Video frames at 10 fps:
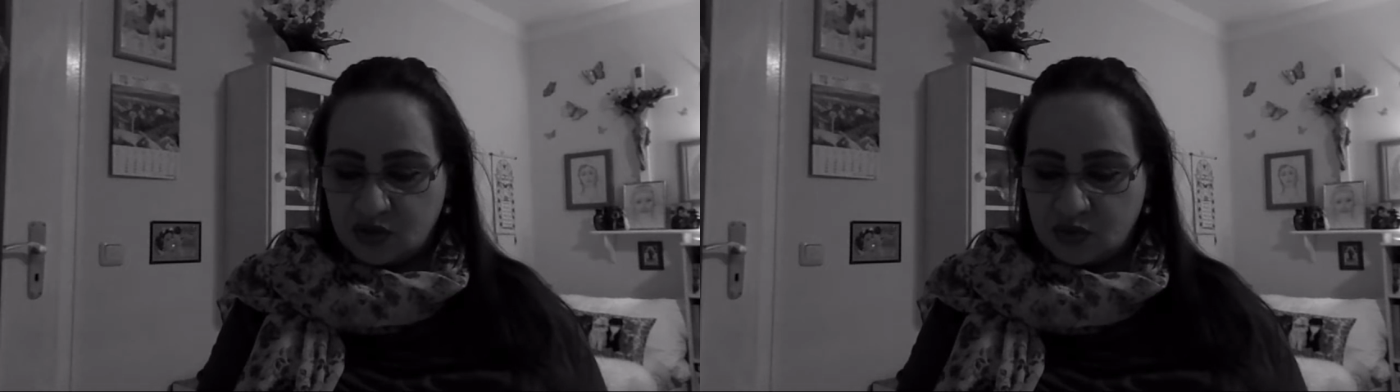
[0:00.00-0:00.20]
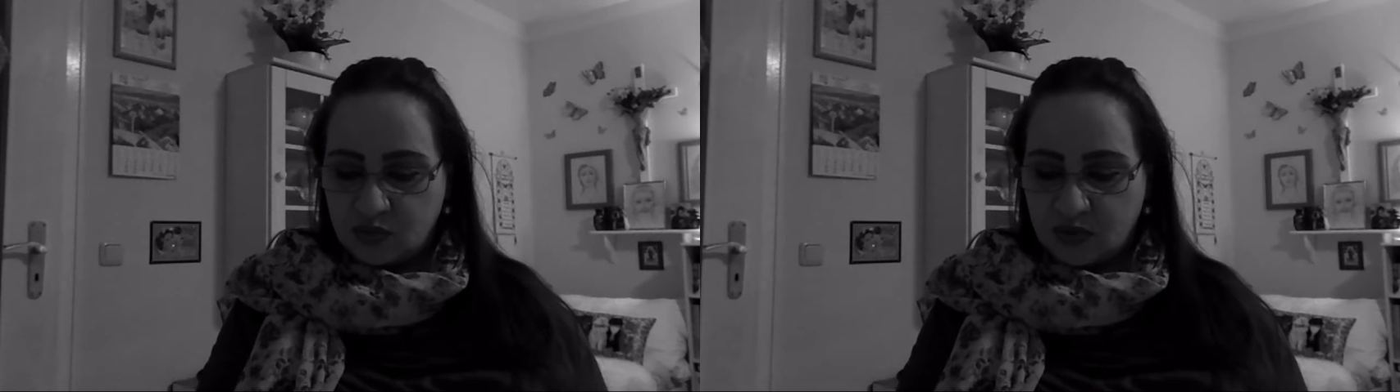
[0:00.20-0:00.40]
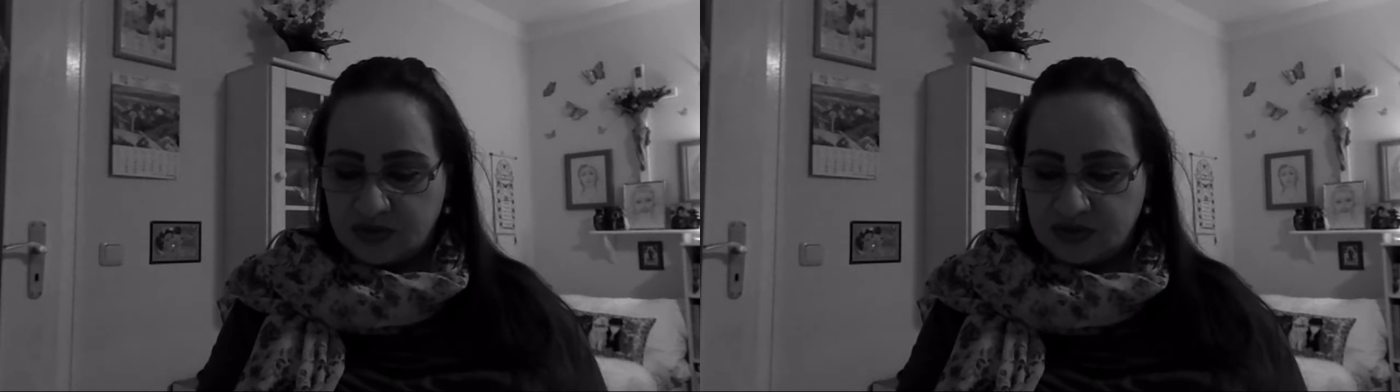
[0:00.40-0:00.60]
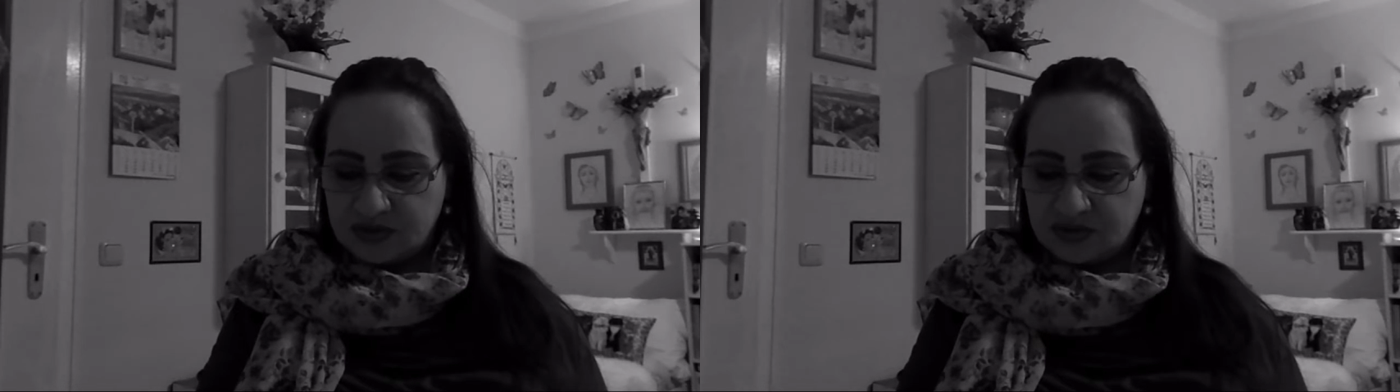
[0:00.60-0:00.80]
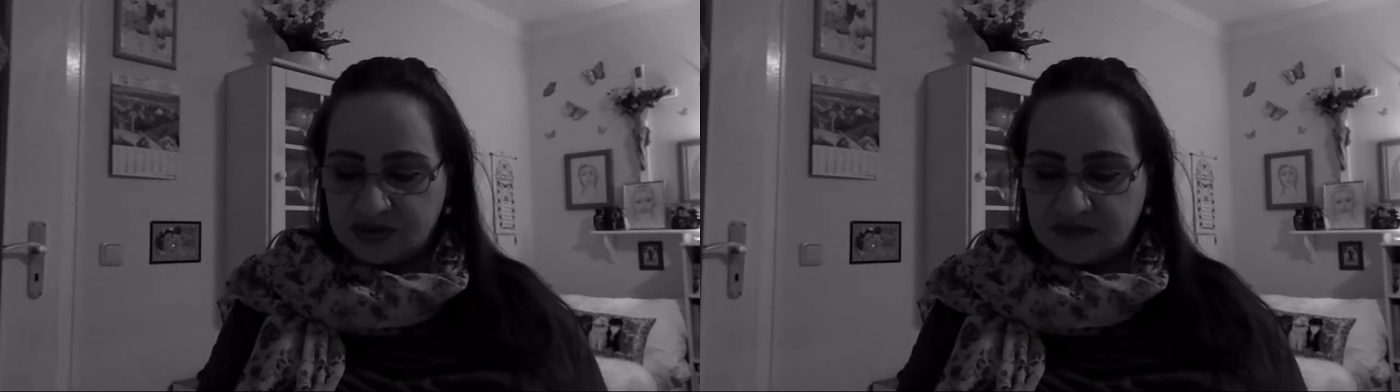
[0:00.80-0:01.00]
who want
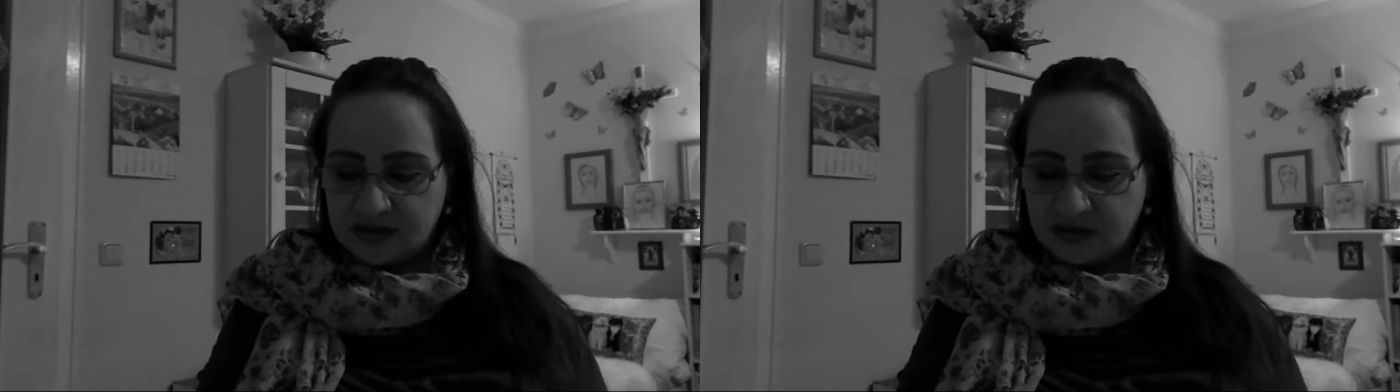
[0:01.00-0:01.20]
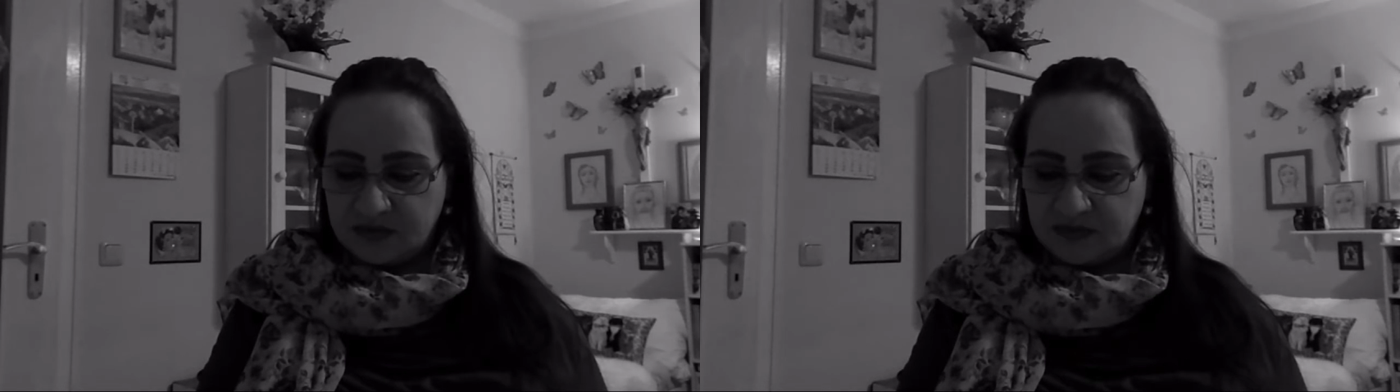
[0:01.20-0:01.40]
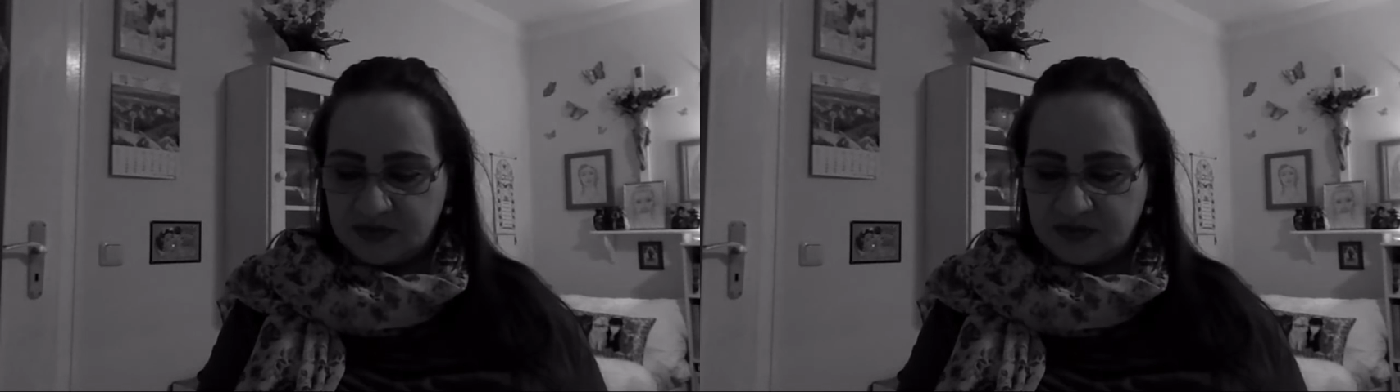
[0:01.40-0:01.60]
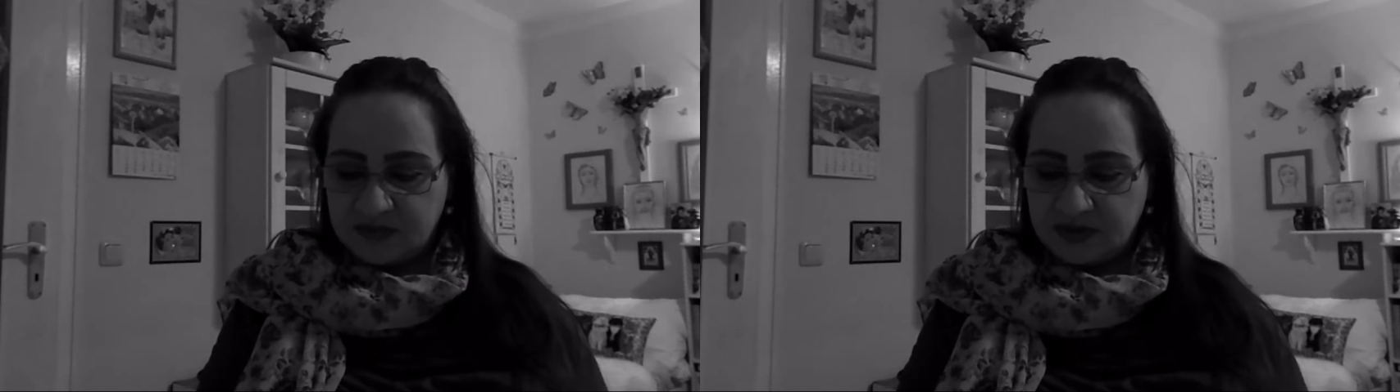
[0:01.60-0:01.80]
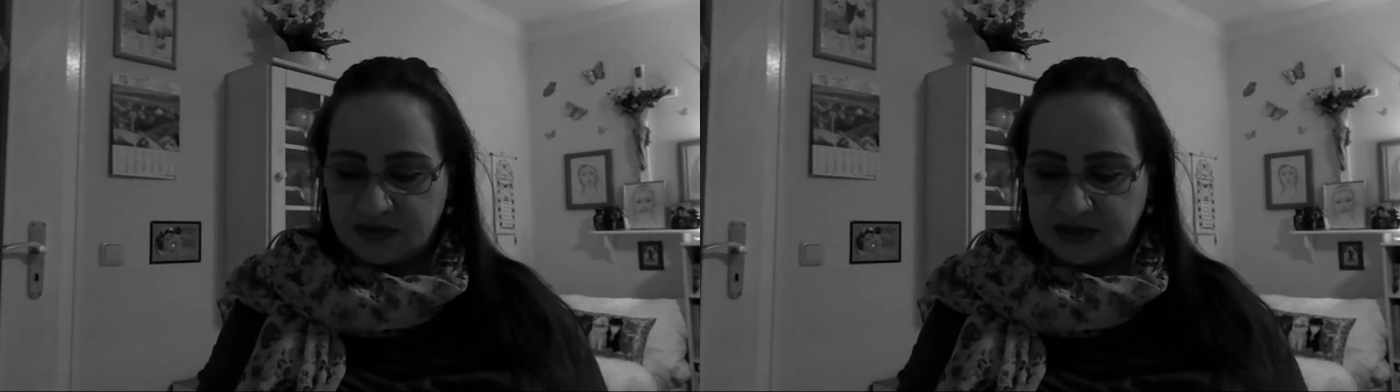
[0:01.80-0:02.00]
to develop
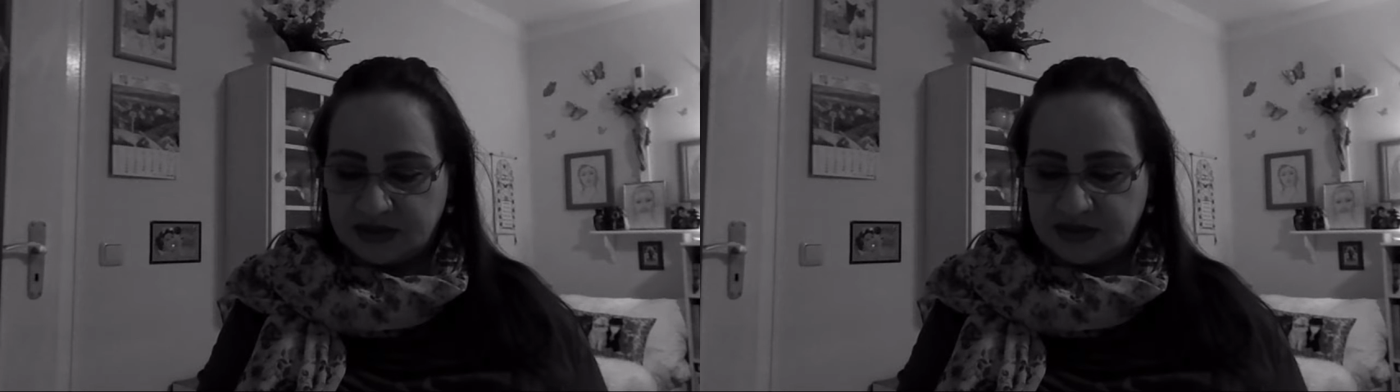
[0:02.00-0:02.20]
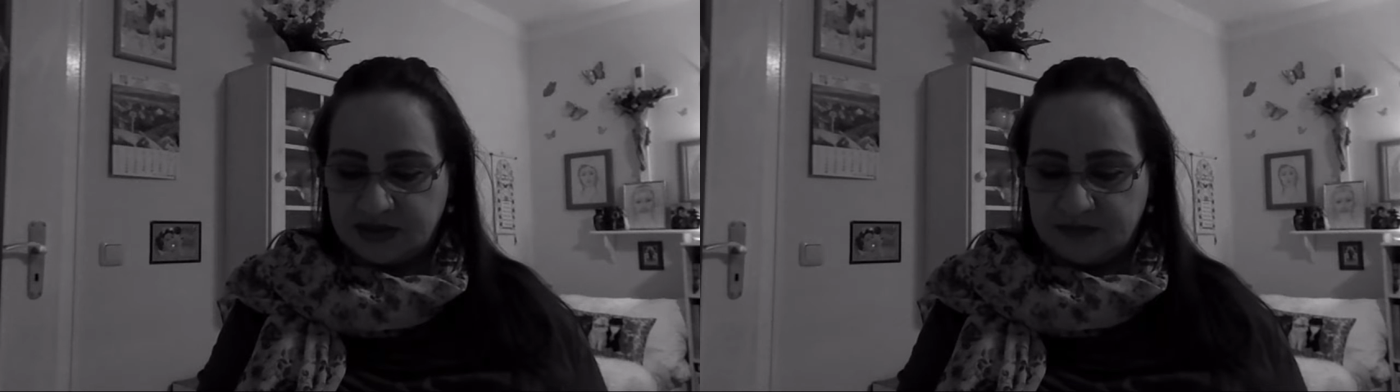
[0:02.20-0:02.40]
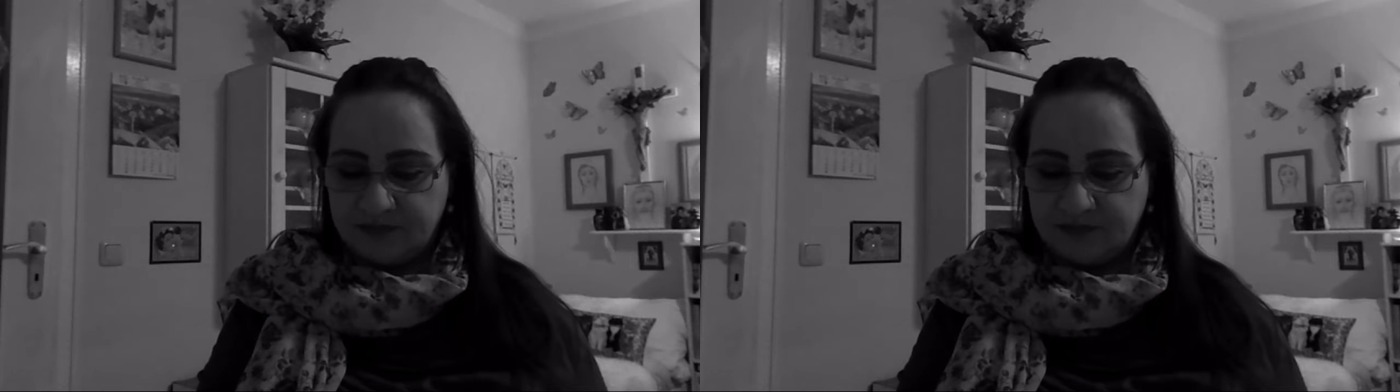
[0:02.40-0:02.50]
spiritually.